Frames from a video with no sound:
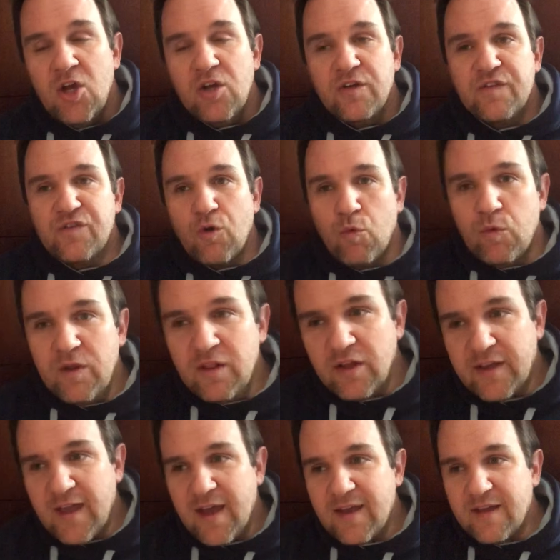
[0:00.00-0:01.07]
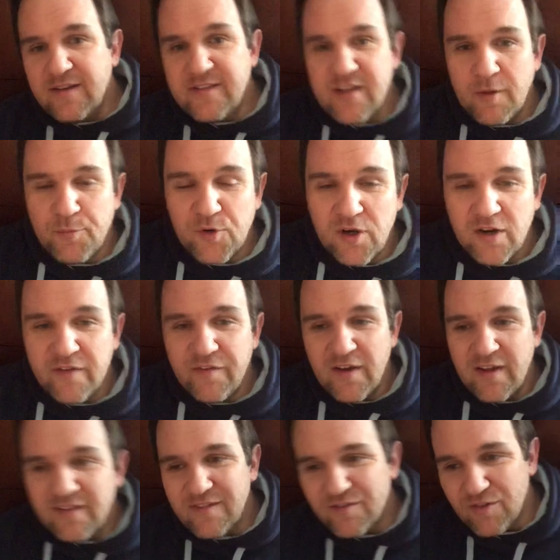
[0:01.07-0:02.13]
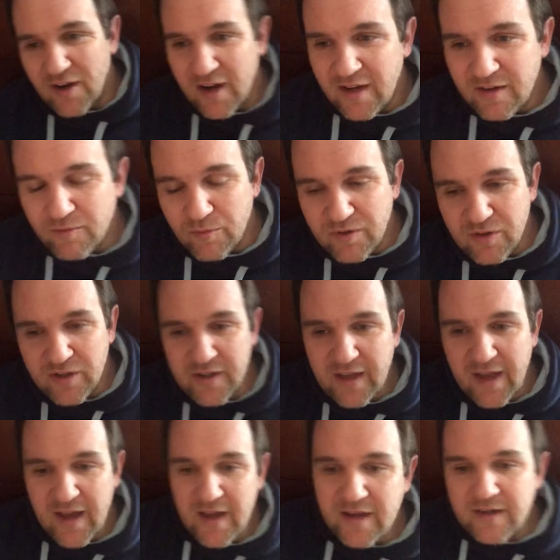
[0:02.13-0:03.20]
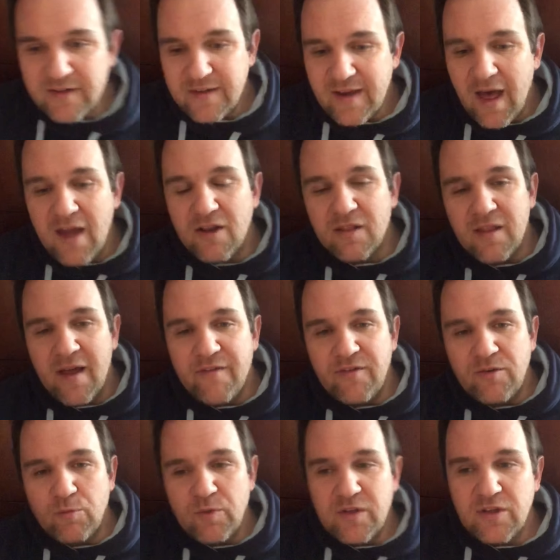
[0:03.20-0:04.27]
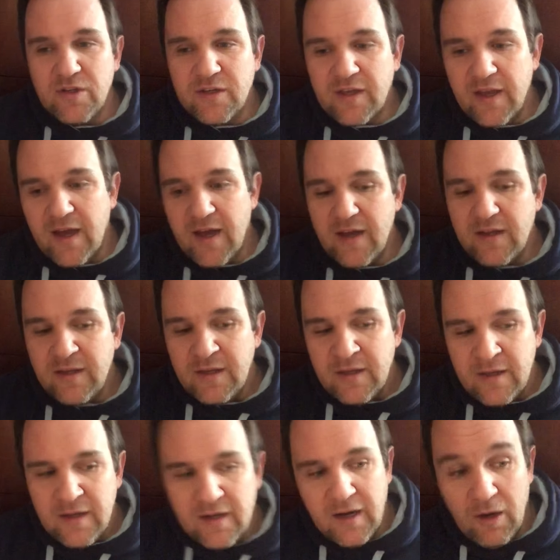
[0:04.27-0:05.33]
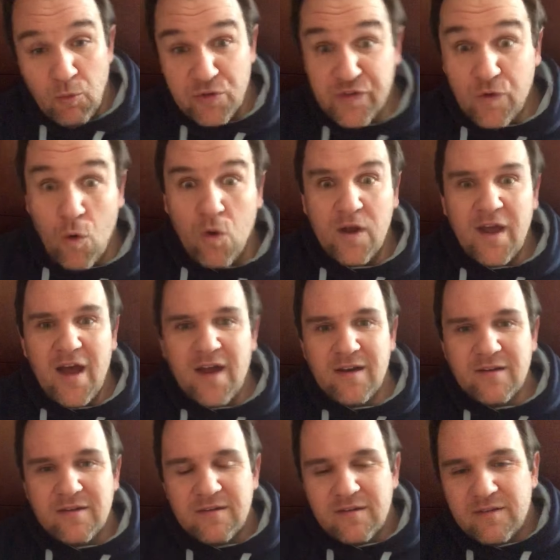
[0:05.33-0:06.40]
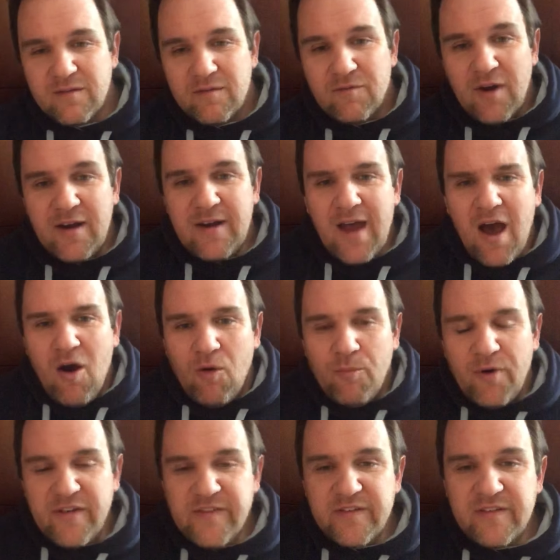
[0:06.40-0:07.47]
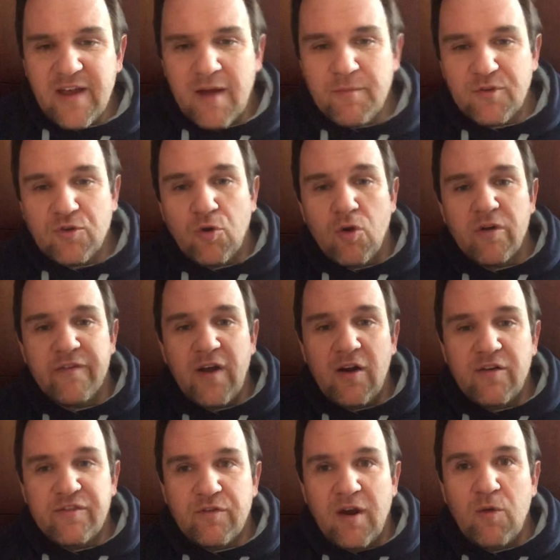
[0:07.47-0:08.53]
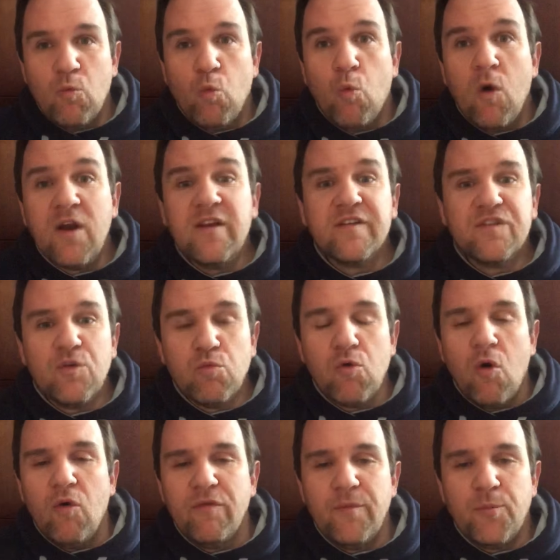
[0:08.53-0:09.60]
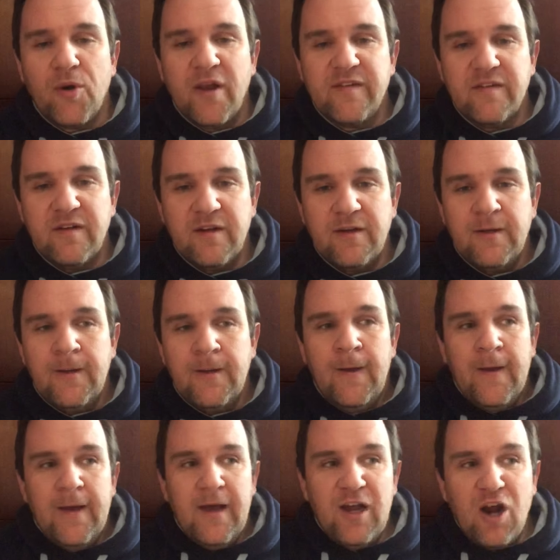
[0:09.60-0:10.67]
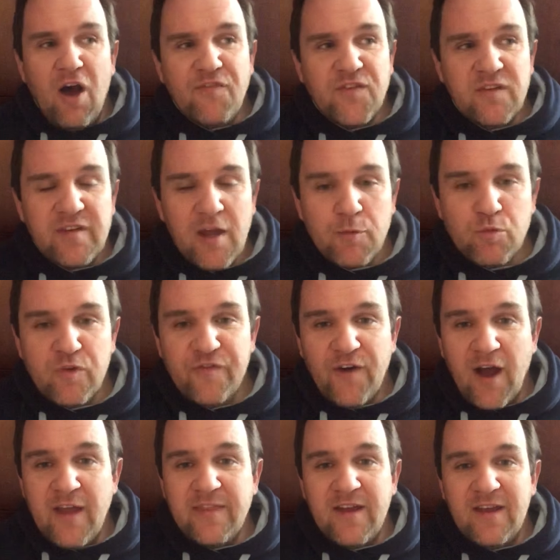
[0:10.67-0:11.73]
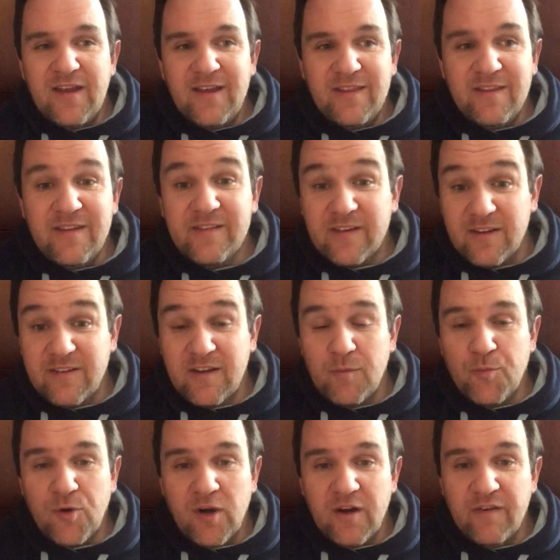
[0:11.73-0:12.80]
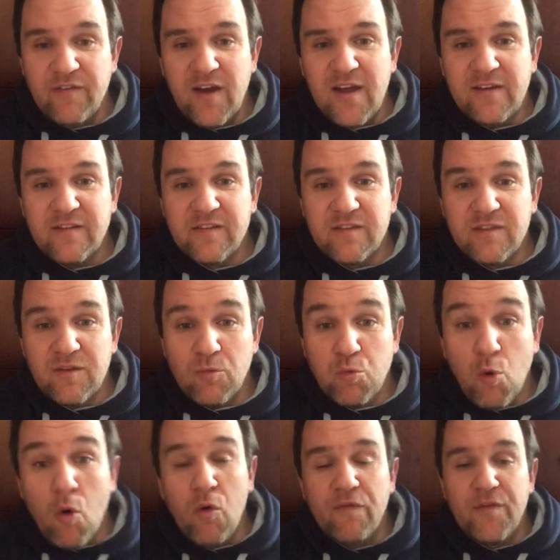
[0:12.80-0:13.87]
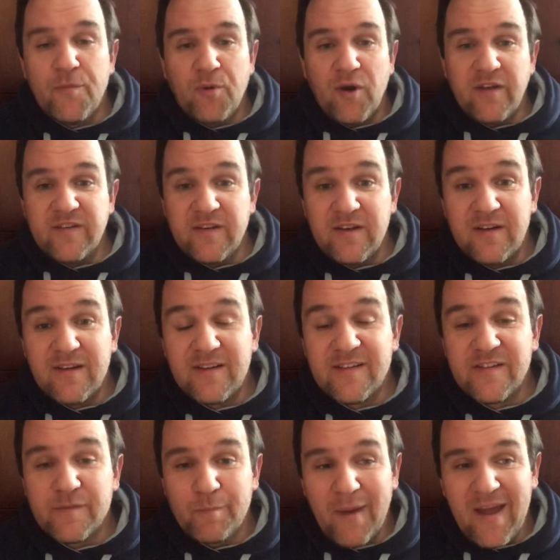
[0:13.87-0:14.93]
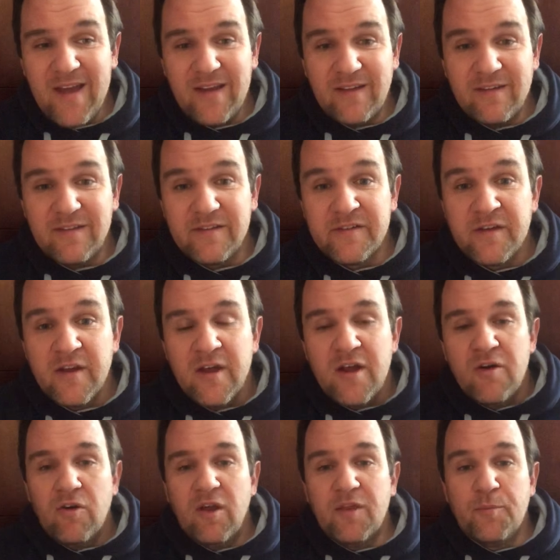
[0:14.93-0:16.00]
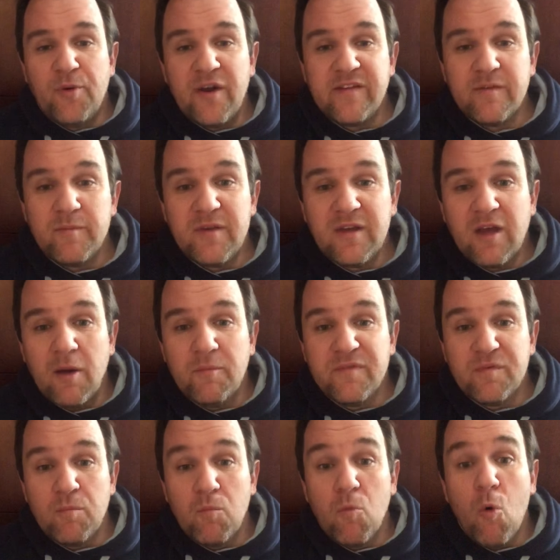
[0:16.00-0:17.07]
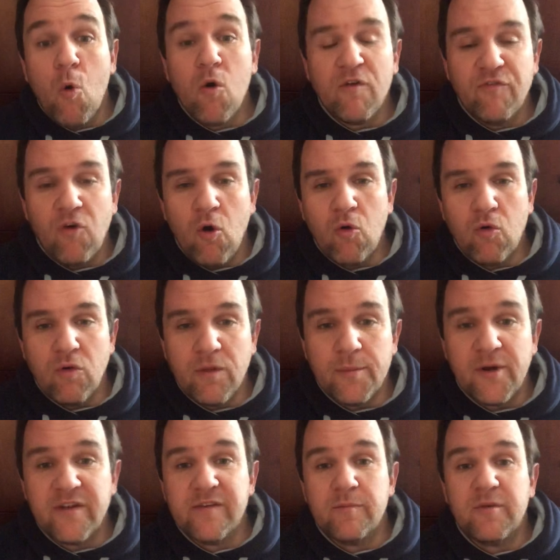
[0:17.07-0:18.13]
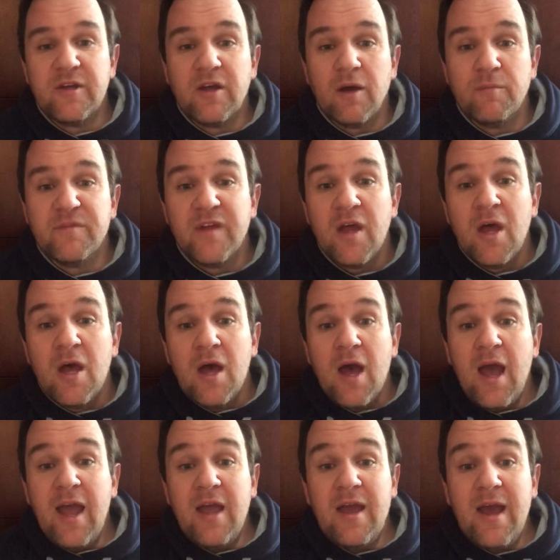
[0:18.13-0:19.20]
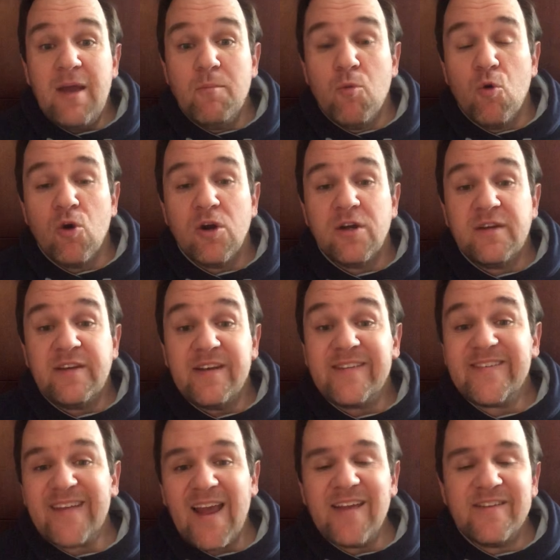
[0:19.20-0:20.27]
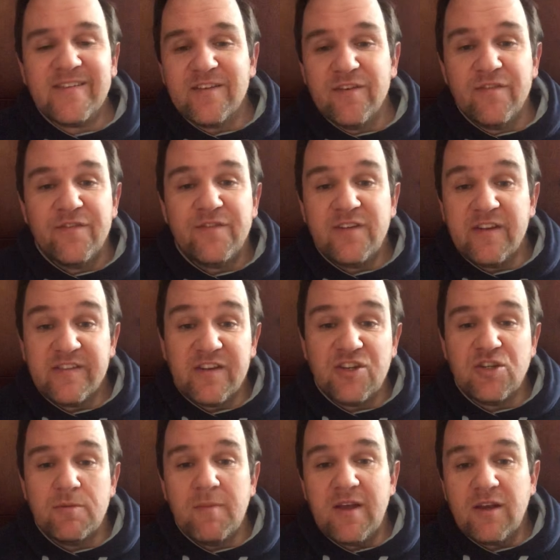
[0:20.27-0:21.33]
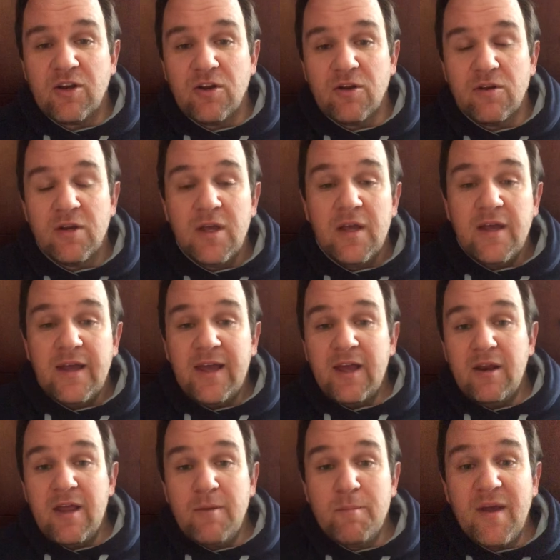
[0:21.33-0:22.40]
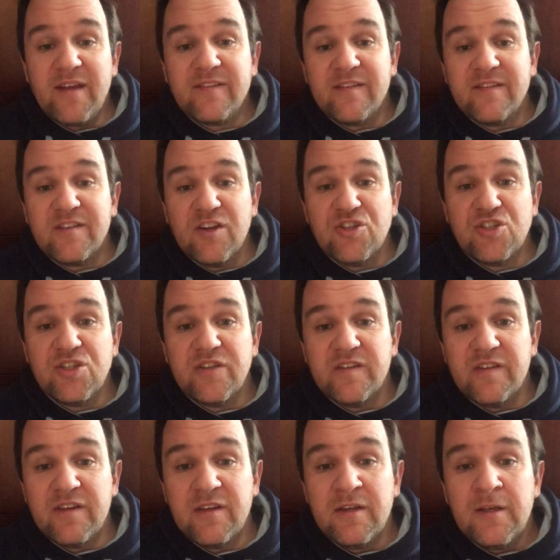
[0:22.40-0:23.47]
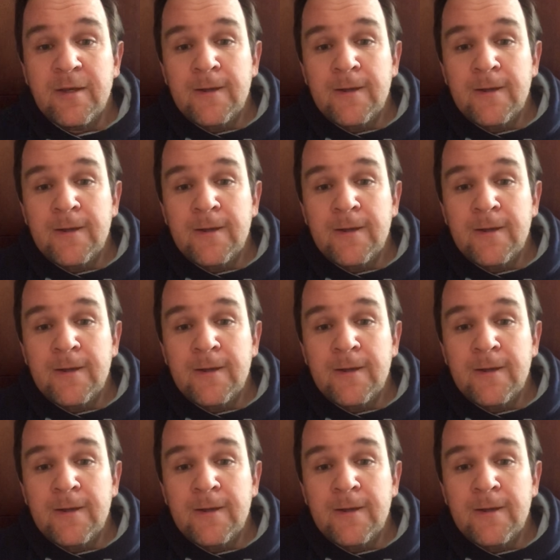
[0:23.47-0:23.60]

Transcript: So we look at contemporary events, right? We look at 9/11. We look at what's going on right now, present time, the coronavirus, right? What is the role of the president? And oftentimes we find that in these contemporary events, the role of the president expands. Right? The president becomes more vocal. The president becomes a more decisive decision maker. It makes decisions and